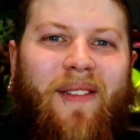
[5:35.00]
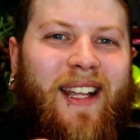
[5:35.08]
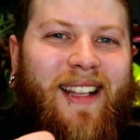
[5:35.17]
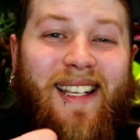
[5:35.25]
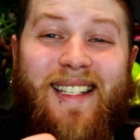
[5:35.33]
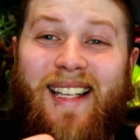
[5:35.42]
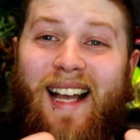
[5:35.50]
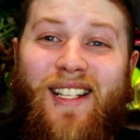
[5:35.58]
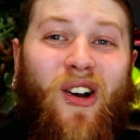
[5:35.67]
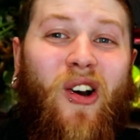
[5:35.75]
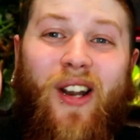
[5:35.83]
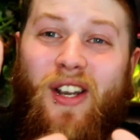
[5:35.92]
mean, these
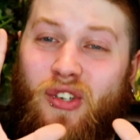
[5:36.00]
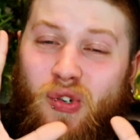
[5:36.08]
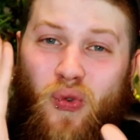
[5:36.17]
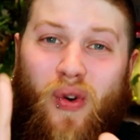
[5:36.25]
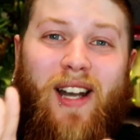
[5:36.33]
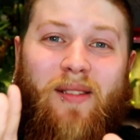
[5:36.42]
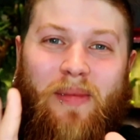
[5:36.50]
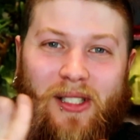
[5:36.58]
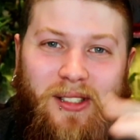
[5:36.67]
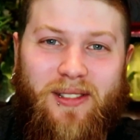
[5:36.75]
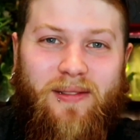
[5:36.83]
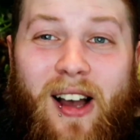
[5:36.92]
guys are
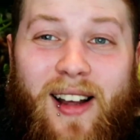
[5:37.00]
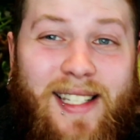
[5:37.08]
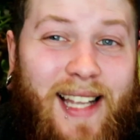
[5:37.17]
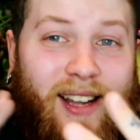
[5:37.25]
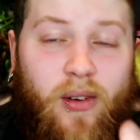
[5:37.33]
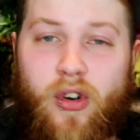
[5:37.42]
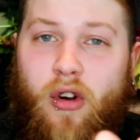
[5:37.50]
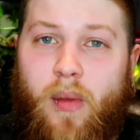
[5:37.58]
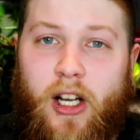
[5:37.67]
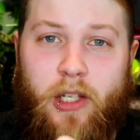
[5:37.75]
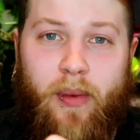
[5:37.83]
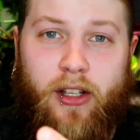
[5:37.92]
incredible. Honest, I don't know
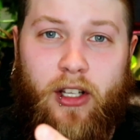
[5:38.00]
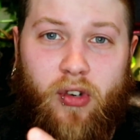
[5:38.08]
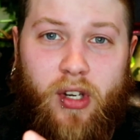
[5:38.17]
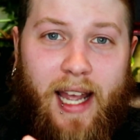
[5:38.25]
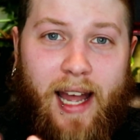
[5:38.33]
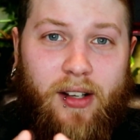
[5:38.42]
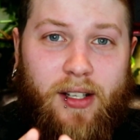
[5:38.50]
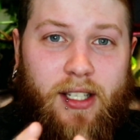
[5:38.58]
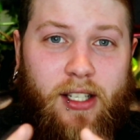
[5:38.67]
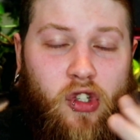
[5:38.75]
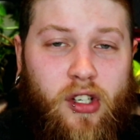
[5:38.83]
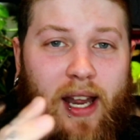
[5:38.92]
much about the Green
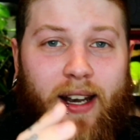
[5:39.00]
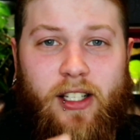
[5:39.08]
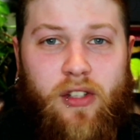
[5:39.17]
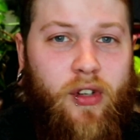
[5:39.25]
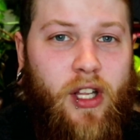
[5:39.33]
Galaxy genetics and